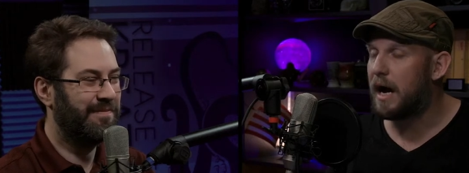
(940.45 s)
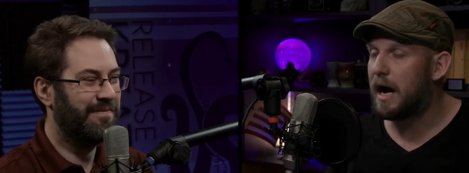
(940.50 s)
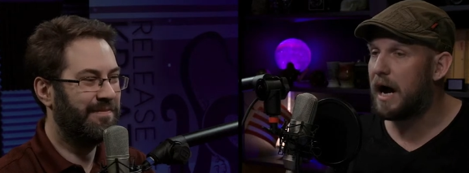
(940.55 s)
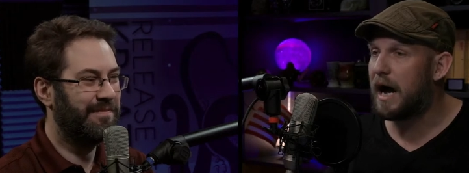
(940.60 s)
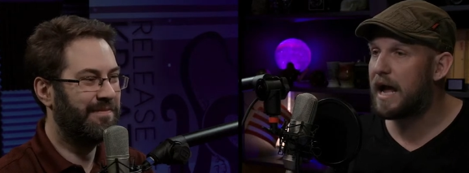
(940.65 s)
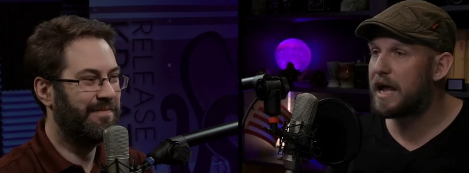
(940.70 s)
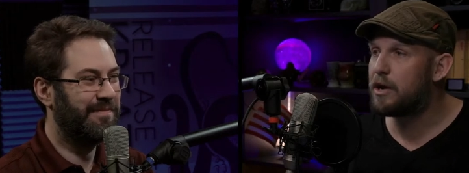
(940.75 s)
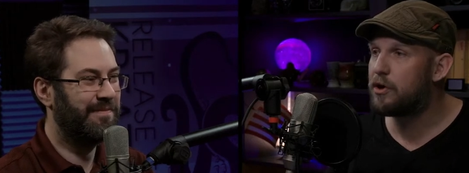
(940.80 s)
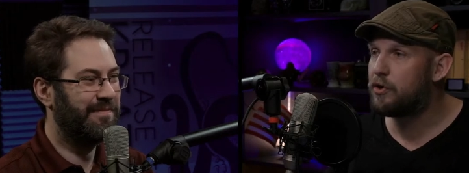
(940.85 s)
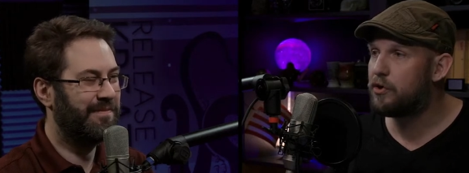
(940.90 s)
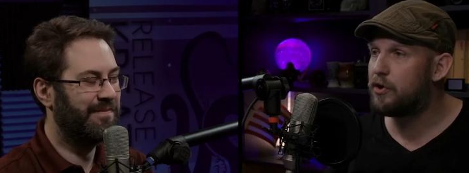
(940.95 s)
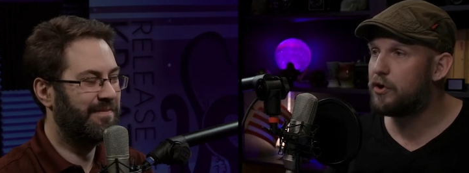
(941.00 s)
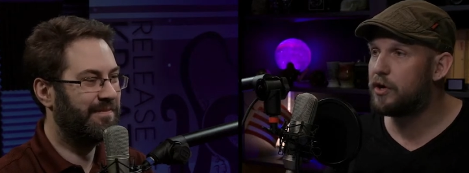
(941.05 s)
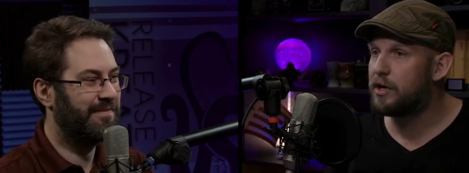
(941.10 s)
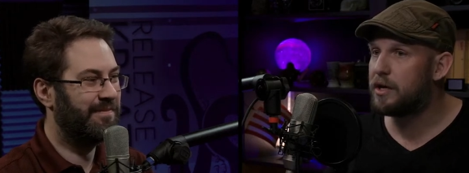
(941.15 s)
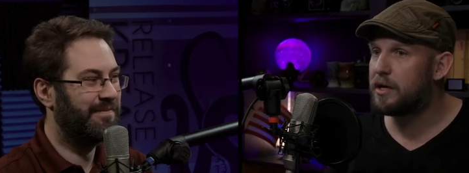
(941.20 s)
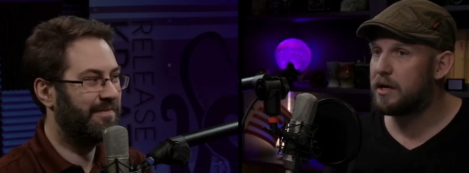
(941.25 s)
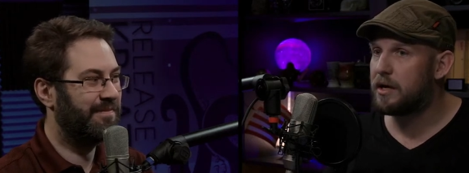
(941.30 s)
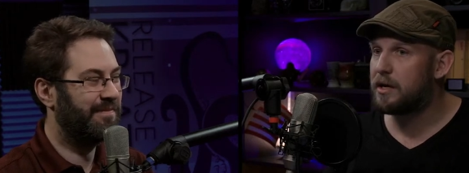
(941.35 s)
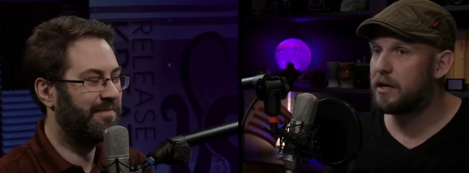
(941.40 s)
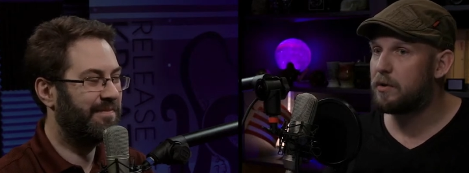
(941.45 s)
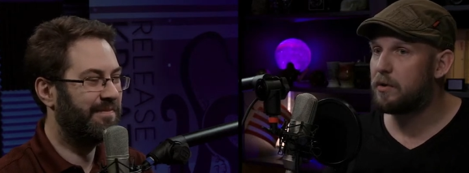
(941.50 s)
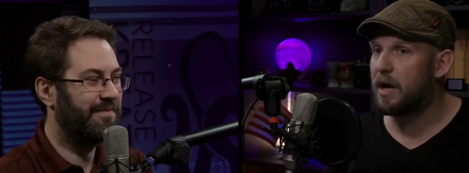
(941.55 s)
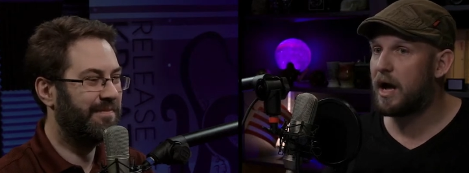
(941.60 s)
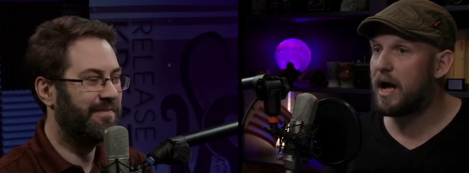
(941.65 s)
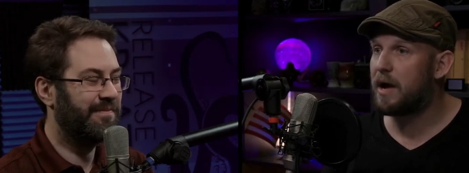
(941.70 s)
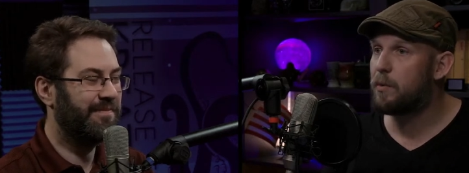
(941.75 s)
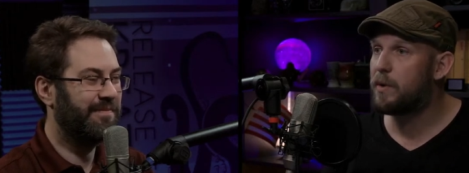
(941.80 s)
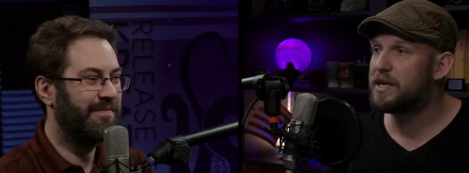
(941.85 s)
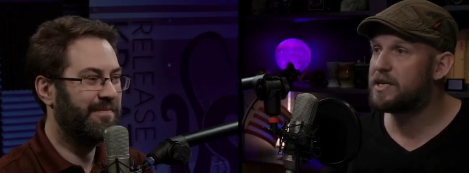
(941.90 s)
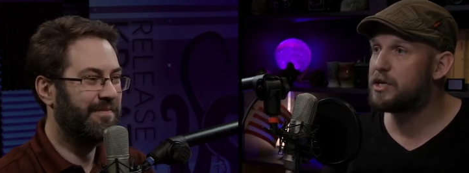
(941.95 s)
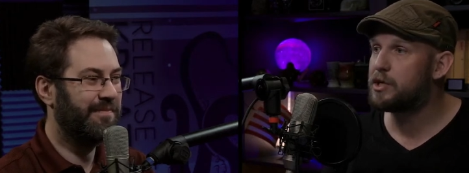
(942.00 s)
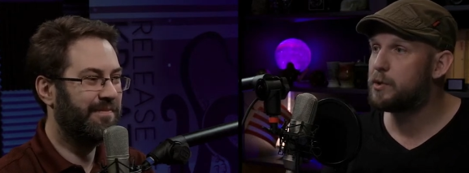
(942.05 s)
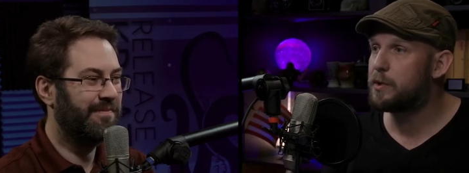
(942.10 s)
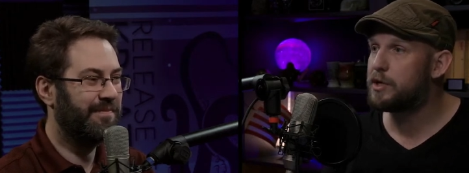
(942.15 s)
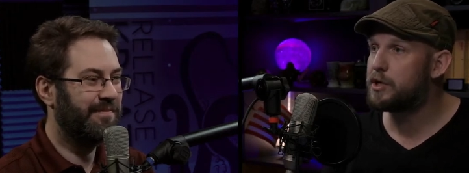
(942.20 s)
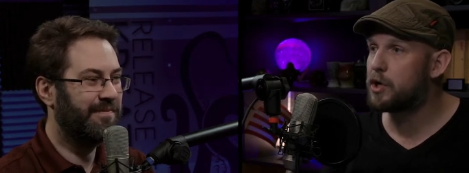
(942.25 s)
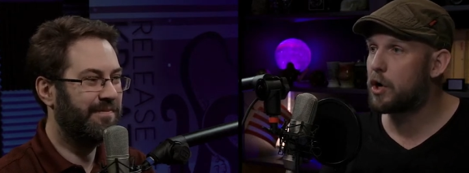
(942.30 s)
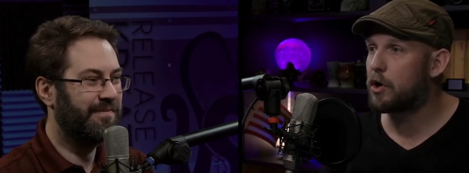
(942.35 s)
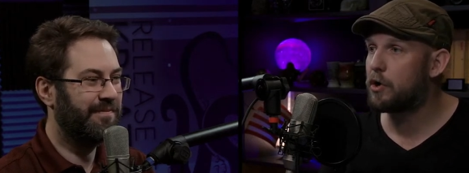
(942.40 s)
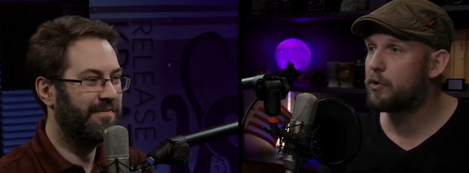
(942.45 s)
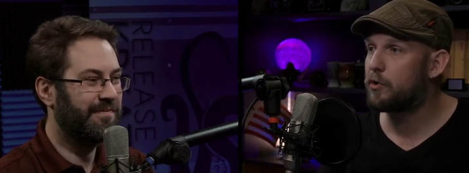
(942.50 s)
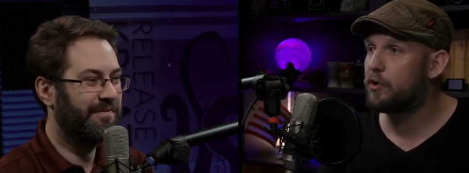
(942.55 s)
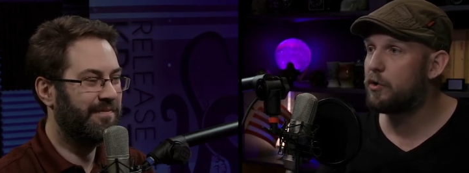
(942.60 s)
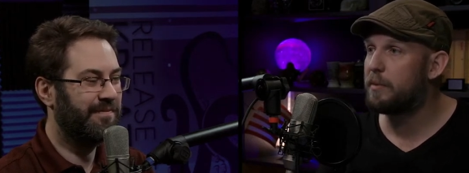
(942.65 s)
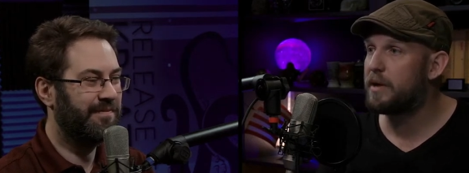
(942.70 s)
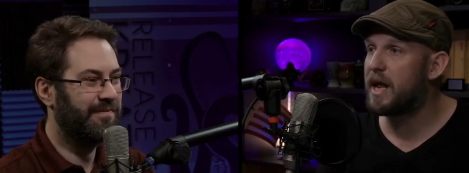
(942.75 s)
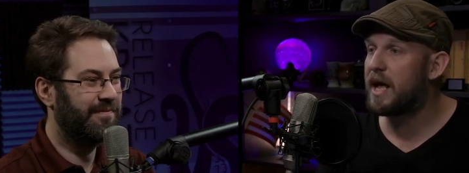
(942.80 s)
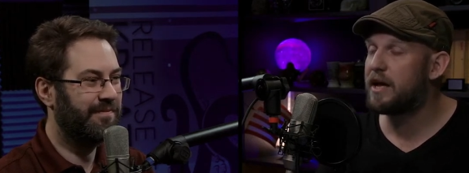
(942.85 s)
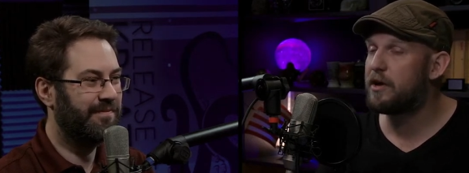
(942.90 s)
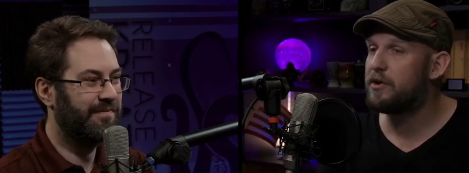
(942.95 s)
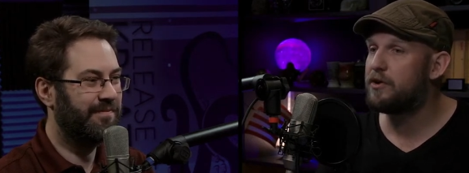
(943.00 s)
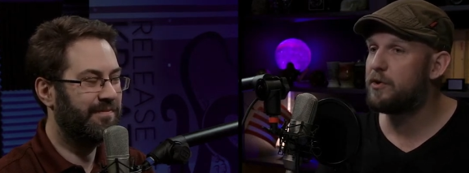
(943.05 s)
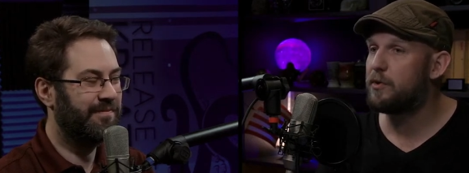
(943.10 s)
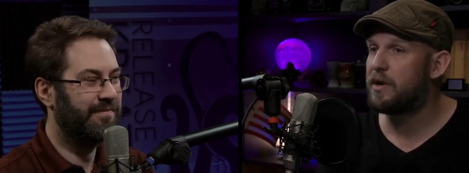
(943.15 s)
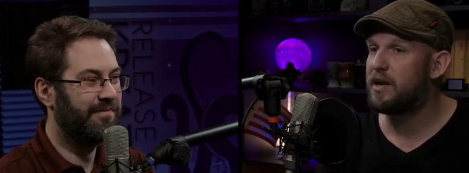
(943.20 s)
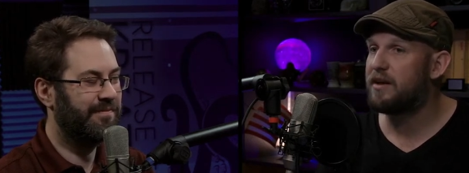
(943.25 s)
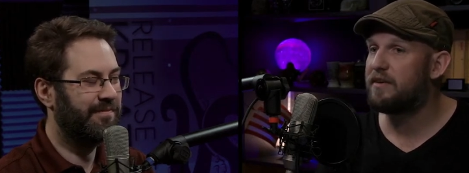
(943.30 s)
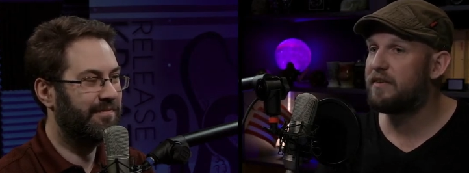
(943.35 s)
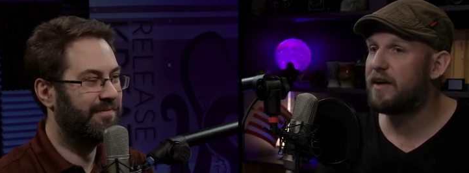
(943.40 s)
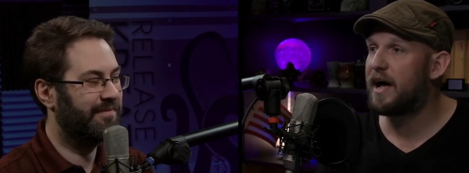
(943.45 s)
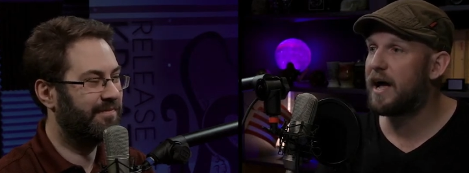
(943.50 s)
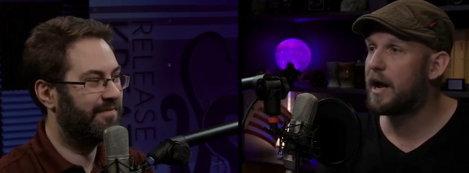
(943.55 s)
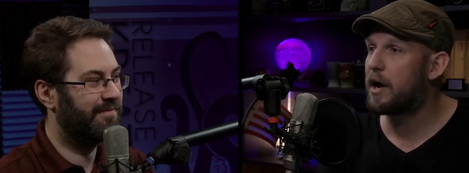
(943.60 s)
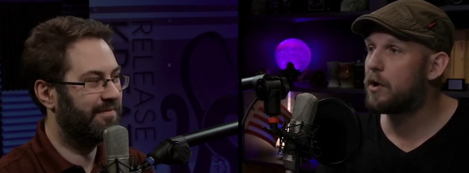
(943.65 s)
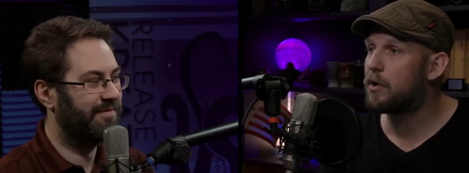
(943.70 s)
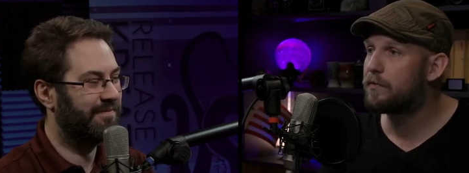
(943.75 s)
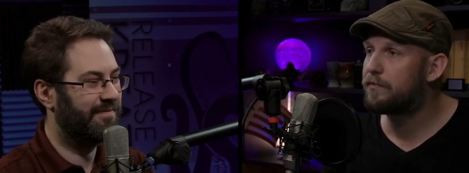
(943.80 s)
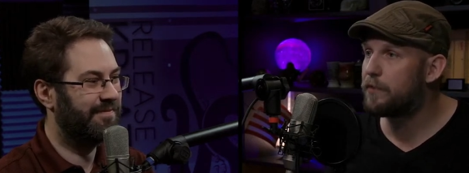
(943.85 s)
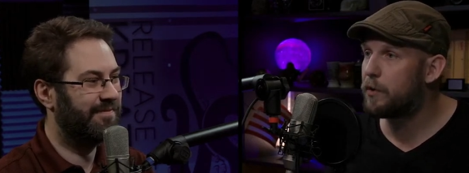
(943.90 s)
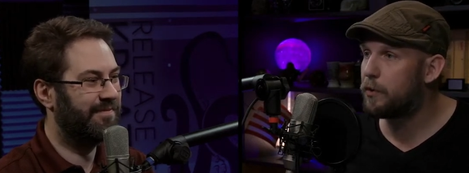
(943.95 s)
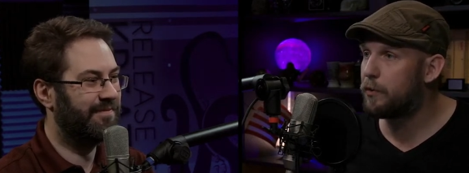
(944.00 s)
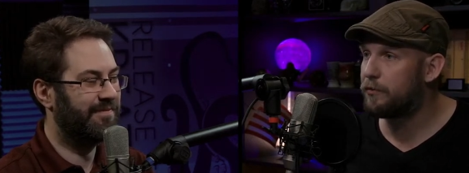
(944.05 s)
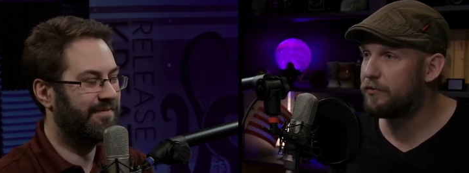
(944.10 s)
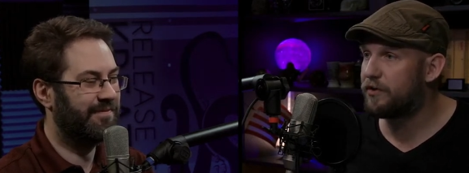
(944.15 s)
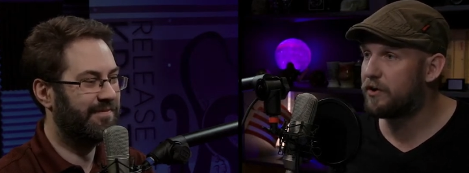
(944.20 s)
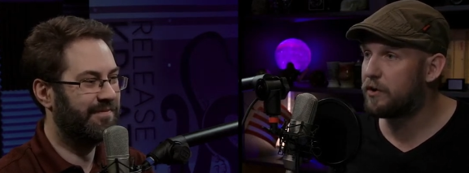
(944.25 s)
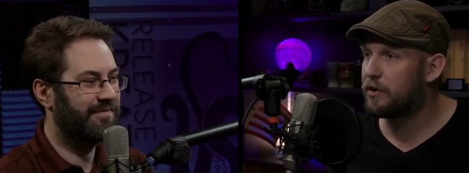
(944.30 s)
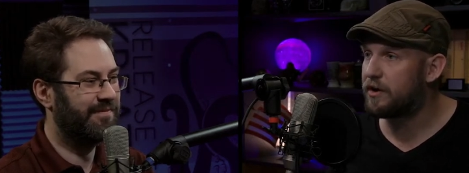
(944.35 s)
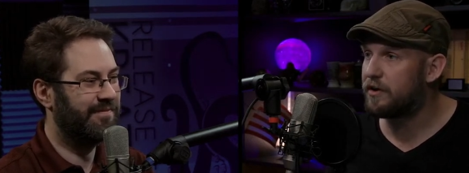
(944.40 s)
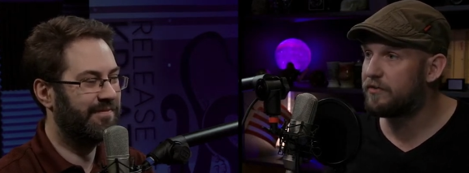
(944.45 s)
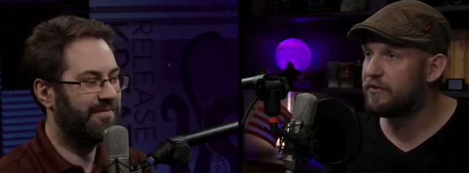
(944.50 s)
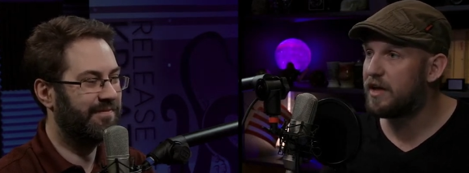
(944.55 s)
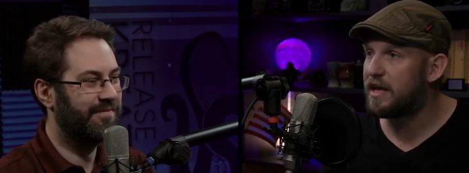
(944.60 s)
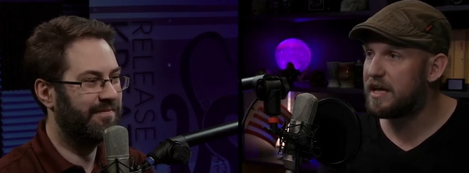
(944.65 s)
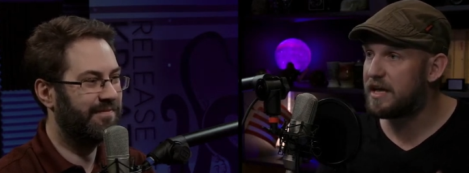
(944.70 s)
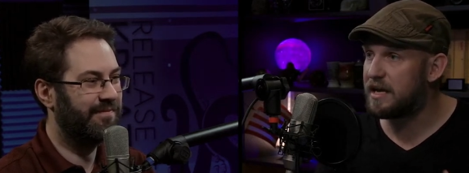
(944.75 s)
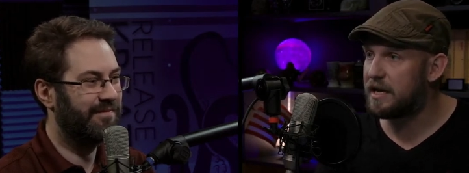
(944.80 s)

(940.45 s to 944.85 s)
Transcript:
Speaker 1: I could. I went into a dark room and I could do an entire photo series